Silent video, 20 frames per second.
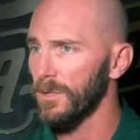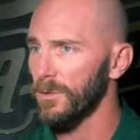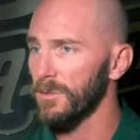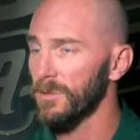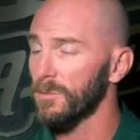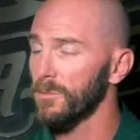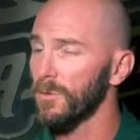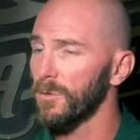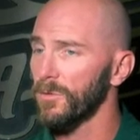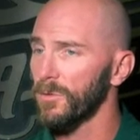There'll
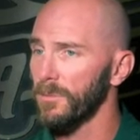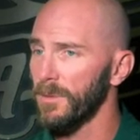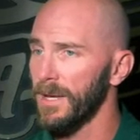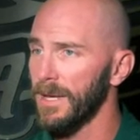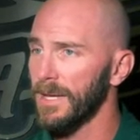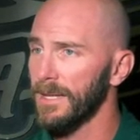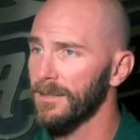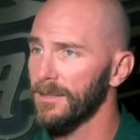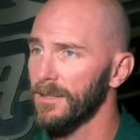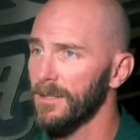be some moves to
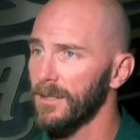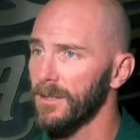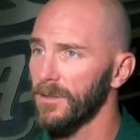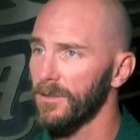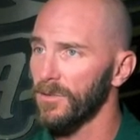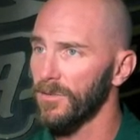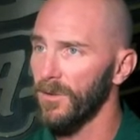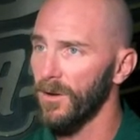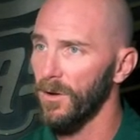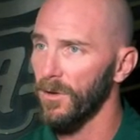make at the end of
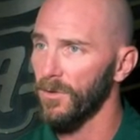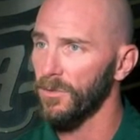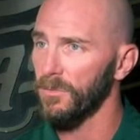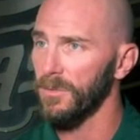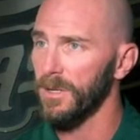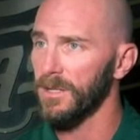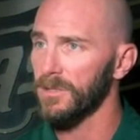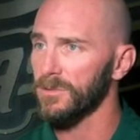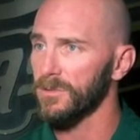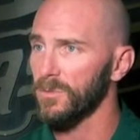this fall
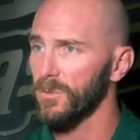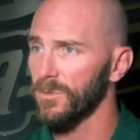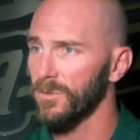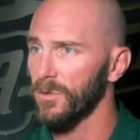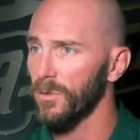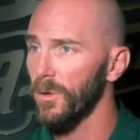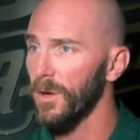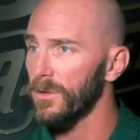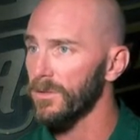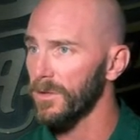semester once
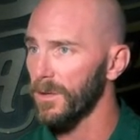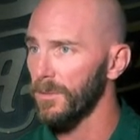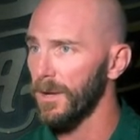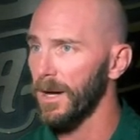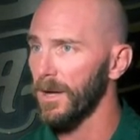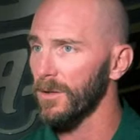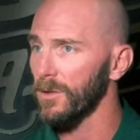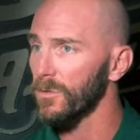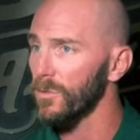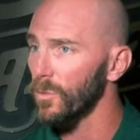grades come
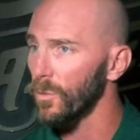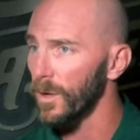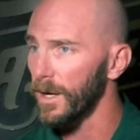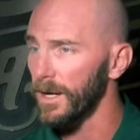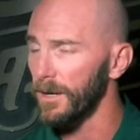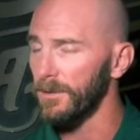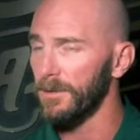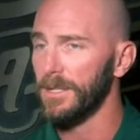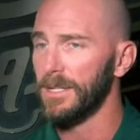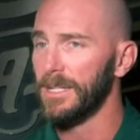out as
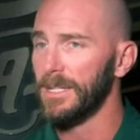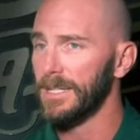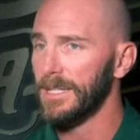well,